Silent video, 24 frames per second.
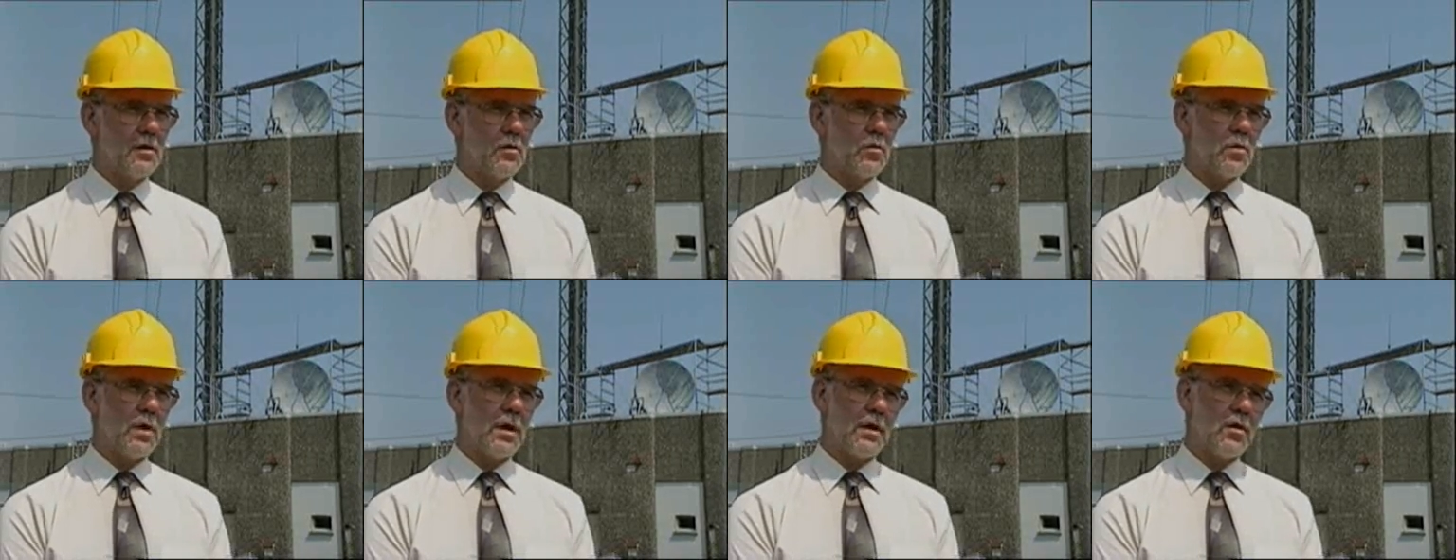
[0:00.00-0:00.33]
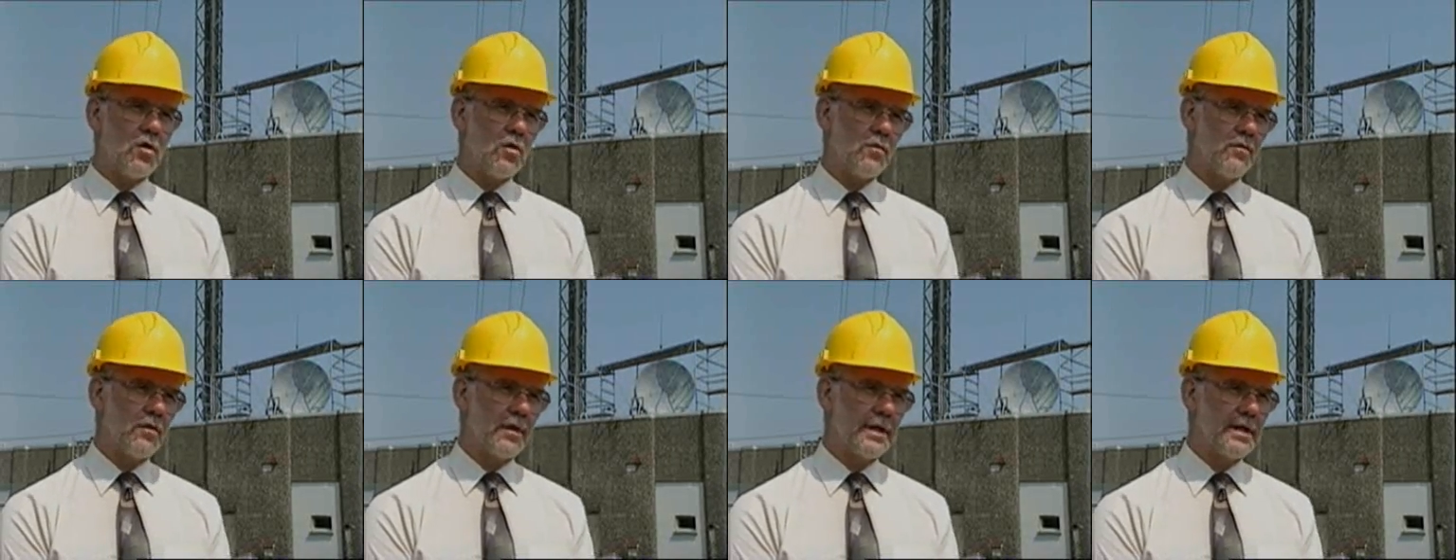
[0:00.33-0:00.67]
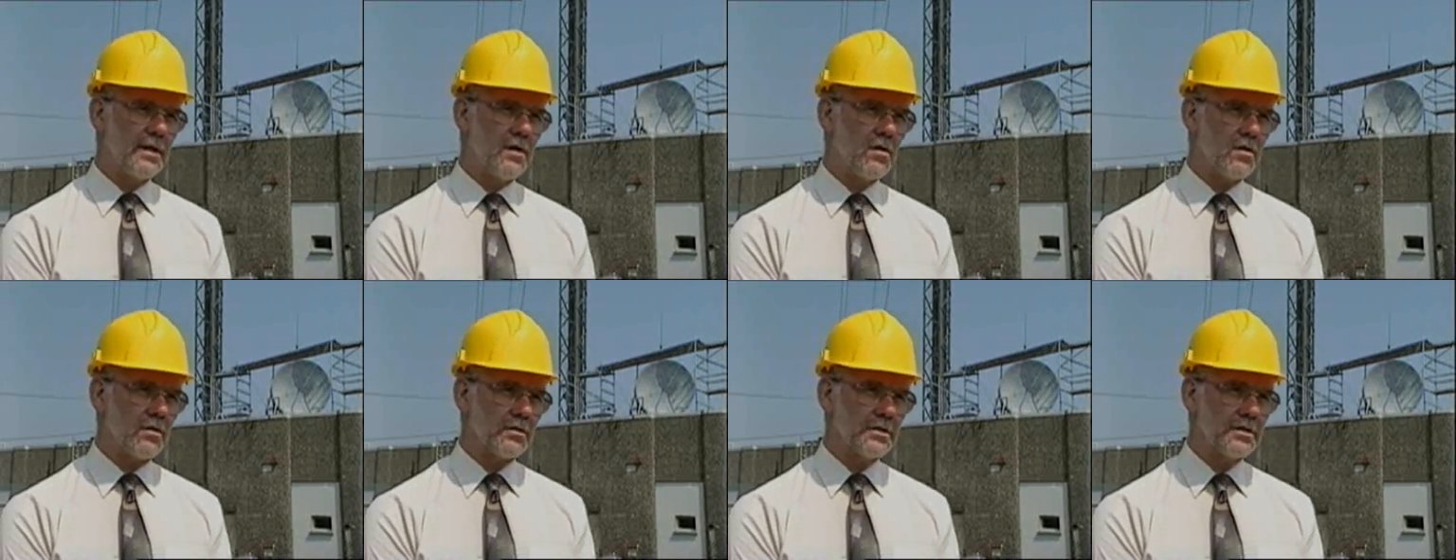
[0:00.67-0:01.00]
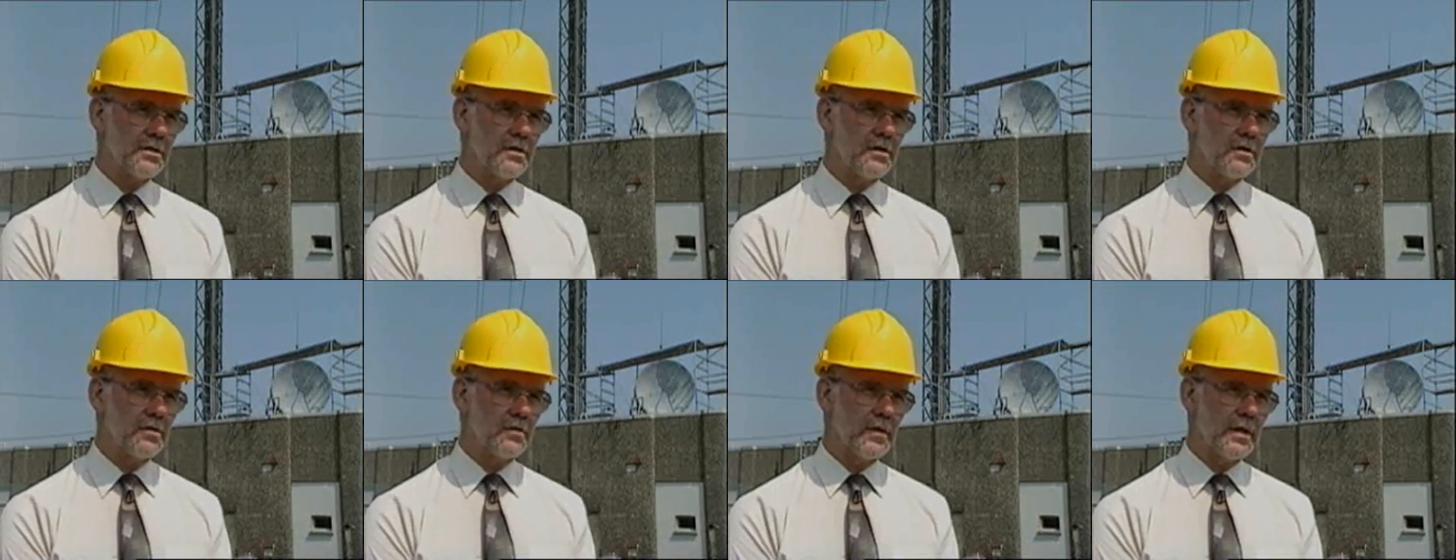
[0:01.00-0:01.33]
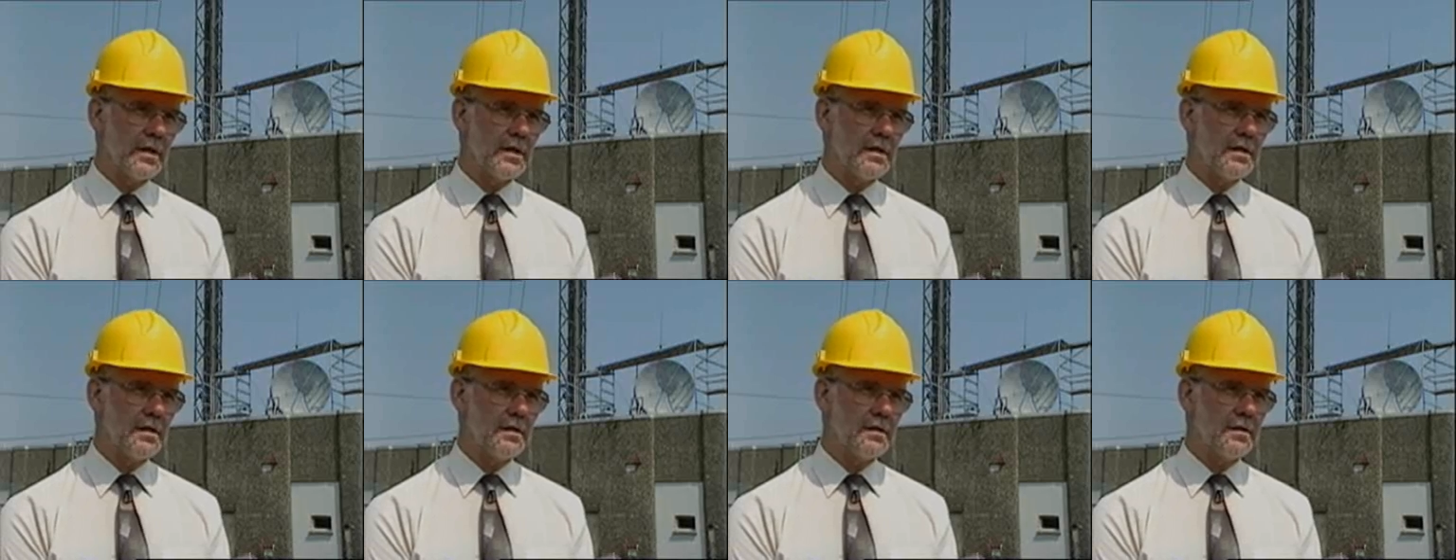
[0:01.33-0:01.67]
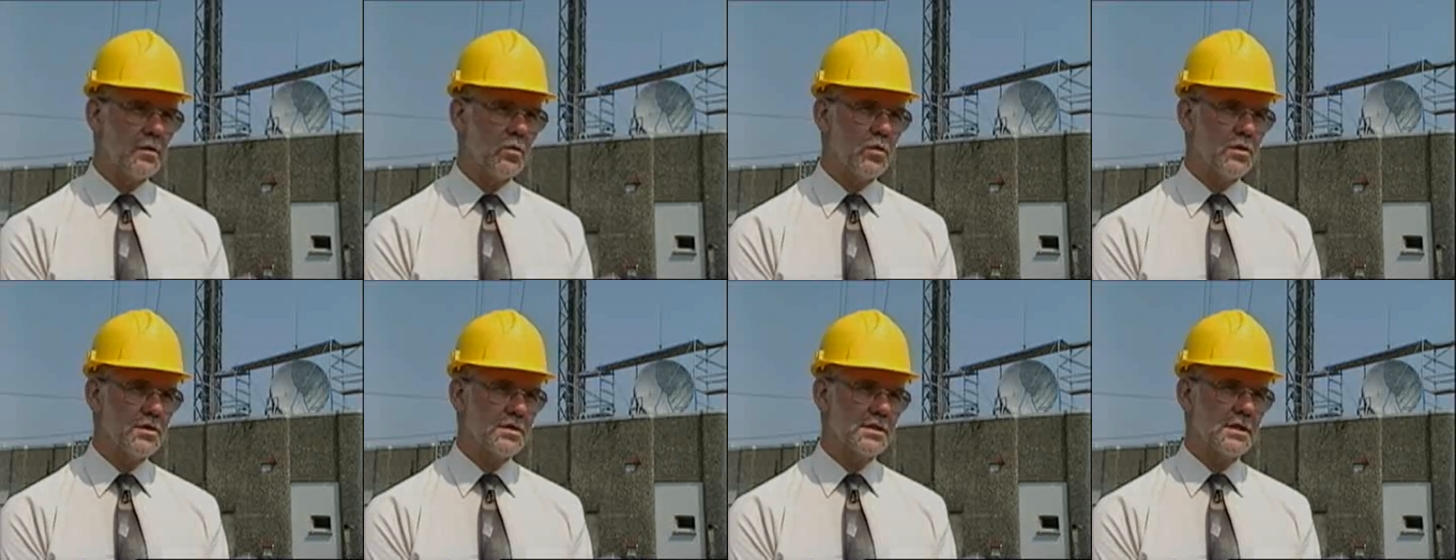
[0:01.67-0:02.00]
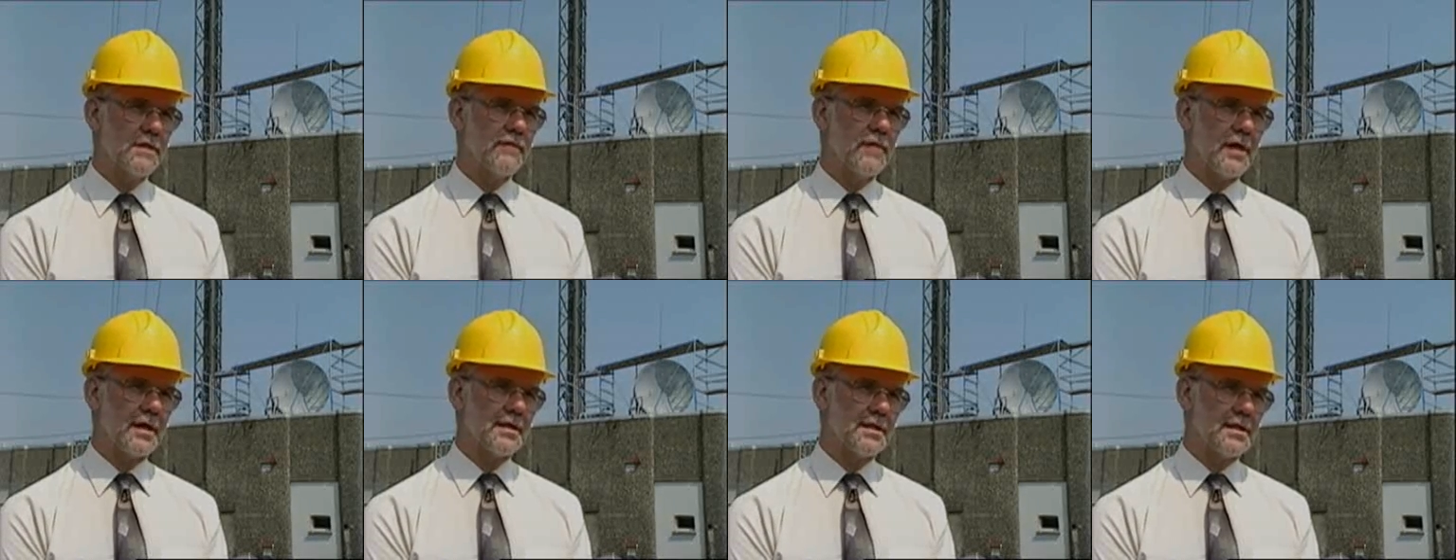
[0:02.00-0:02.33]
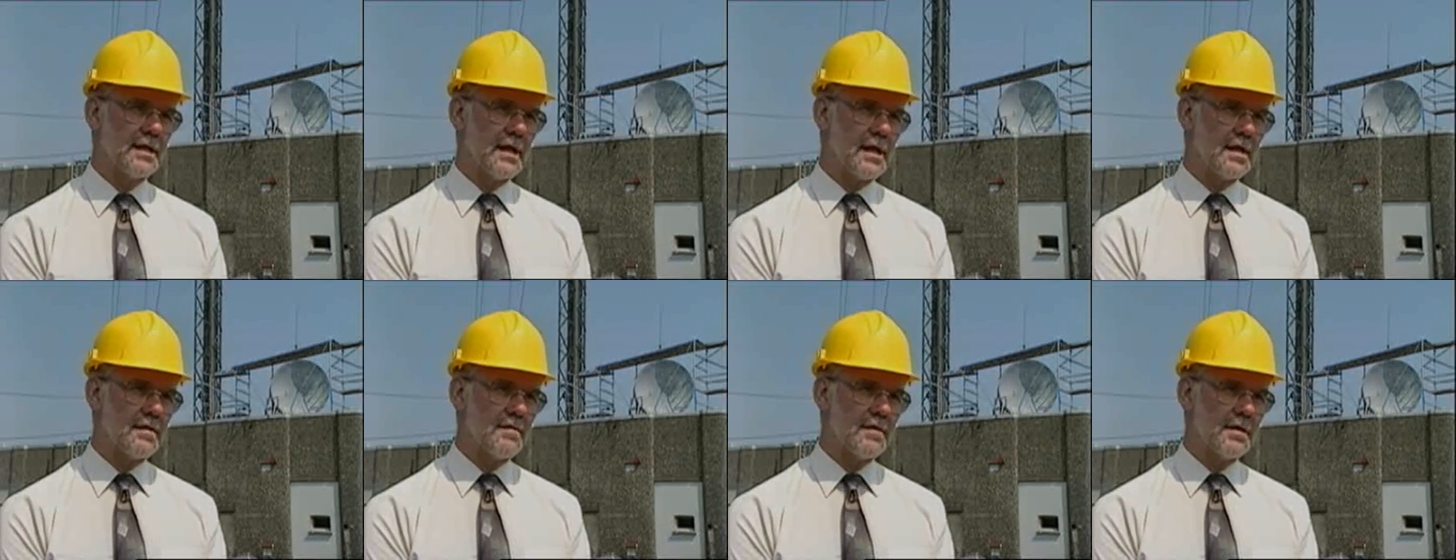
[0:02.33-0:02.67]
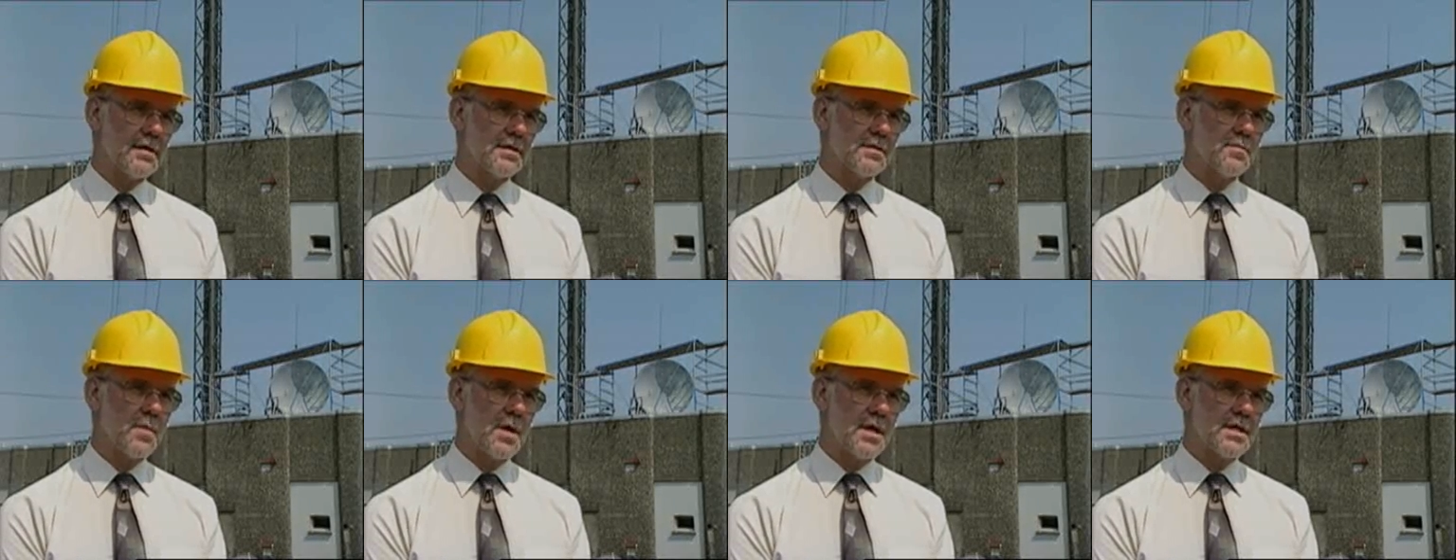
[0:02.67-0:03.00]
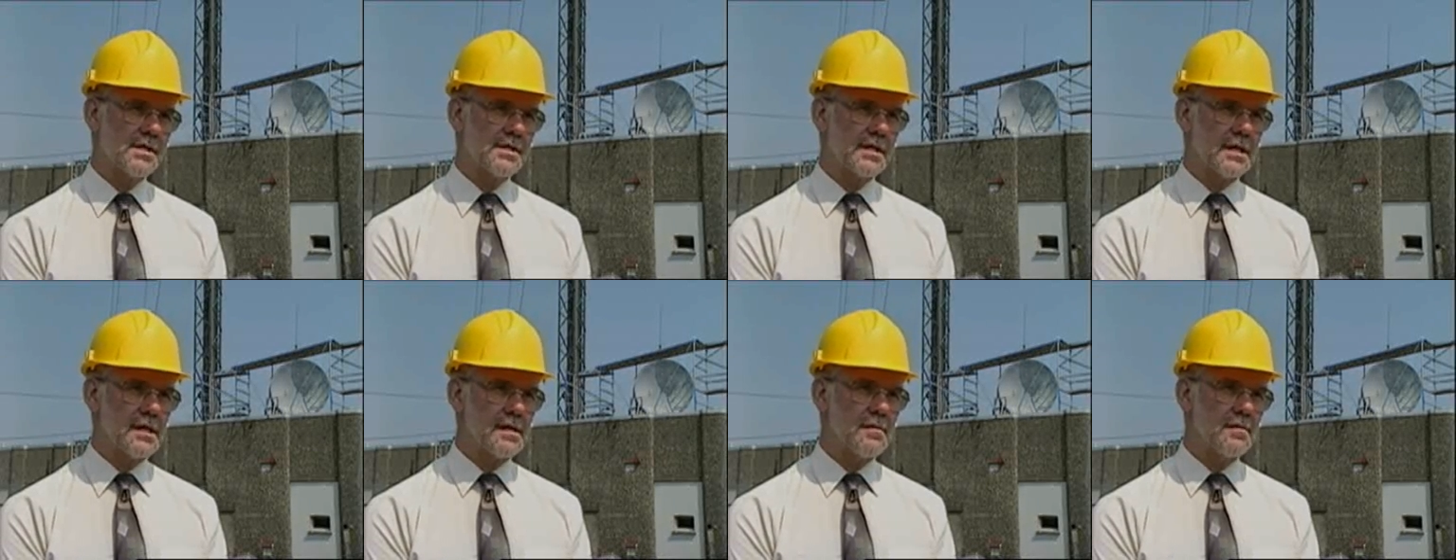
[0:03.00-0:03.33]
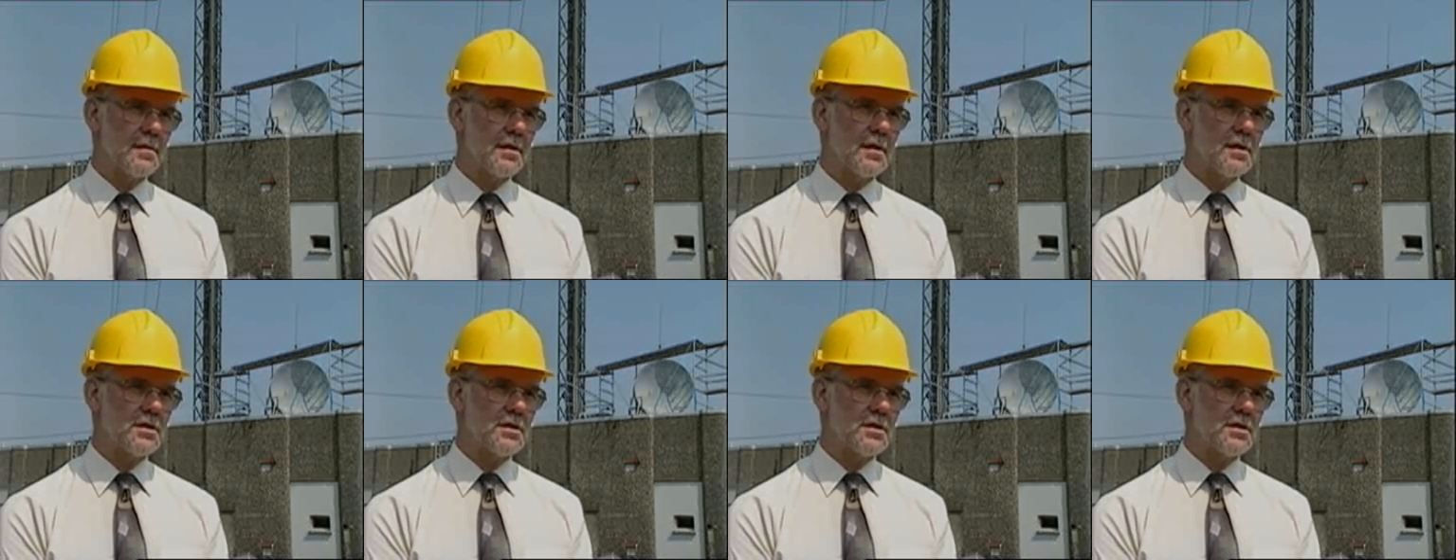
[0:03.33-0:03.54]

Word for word: Well, hopefully not. No, the the worst affected areas may see